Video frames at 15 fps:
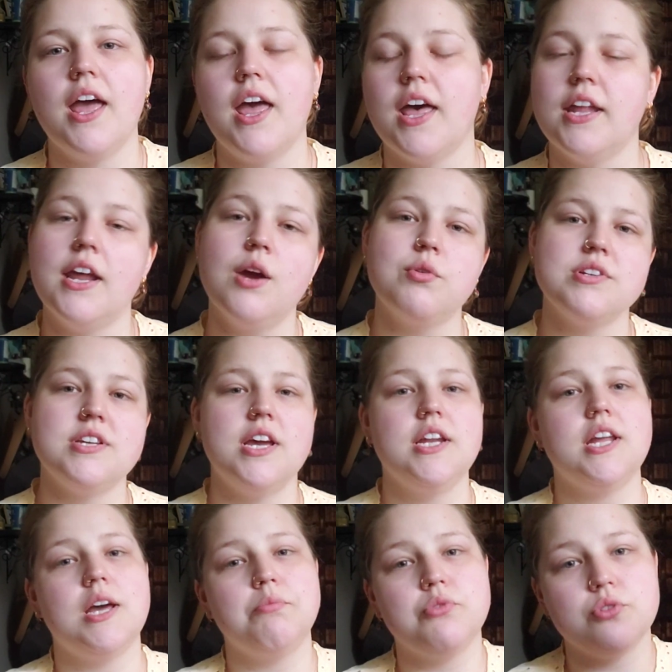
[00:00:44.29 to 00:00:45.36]
And I
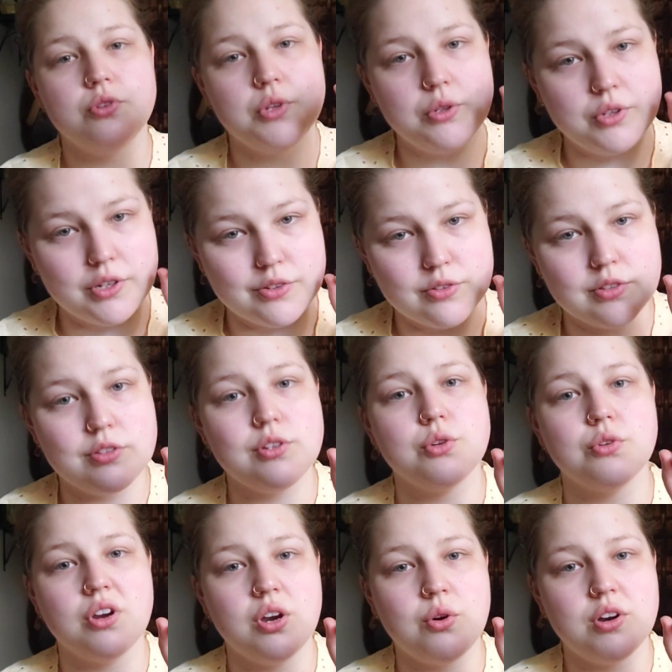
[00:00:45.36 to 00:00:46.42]
retained absolutely
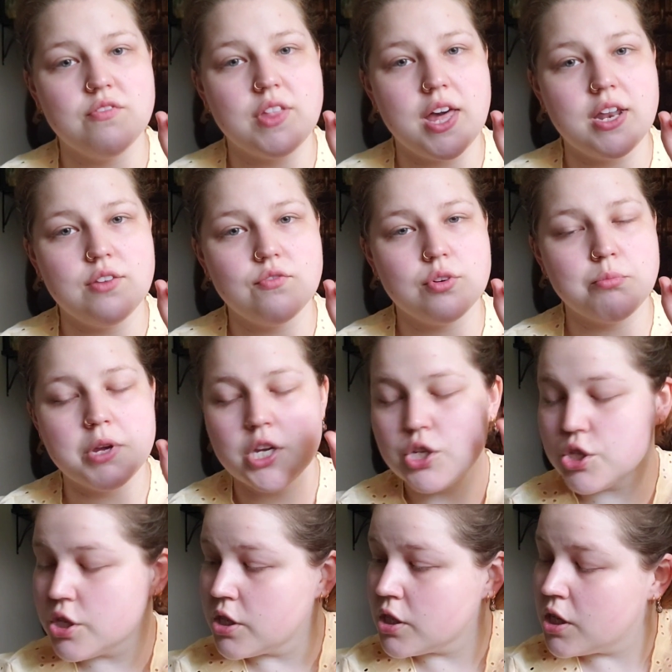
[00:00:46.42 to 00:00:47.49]
zero of that
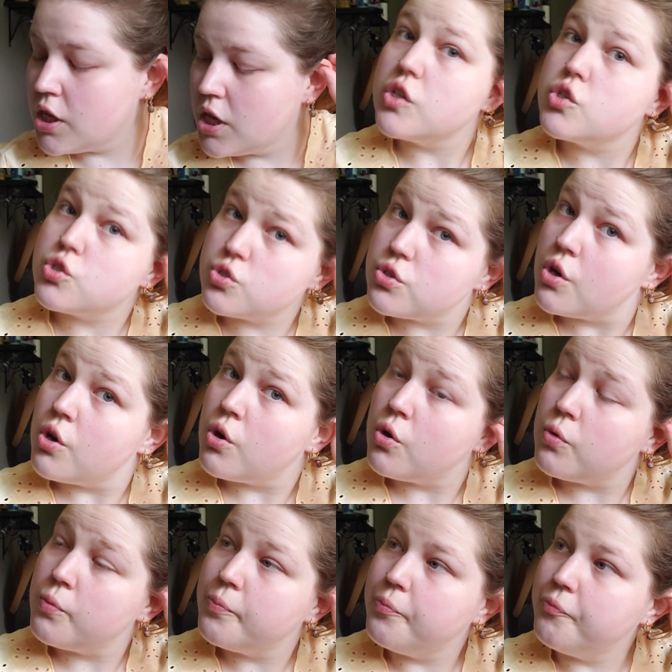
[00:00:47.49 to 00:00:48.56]
information.
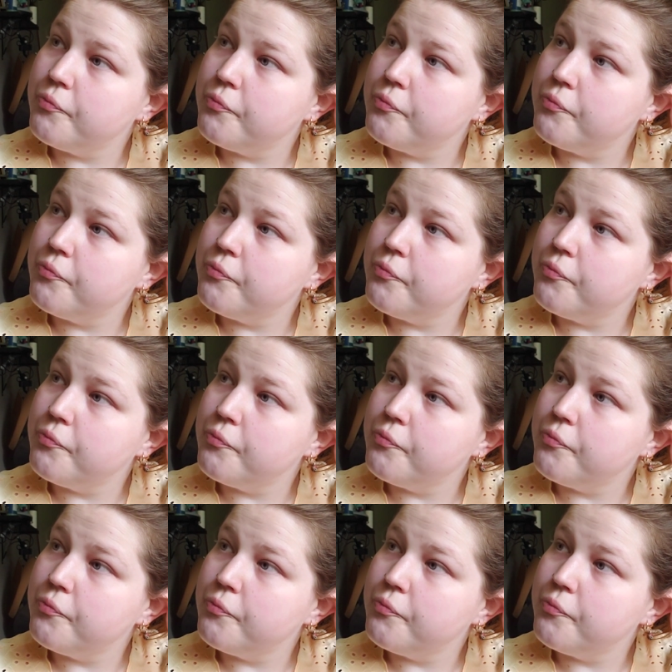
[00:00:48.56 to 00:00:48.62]
So,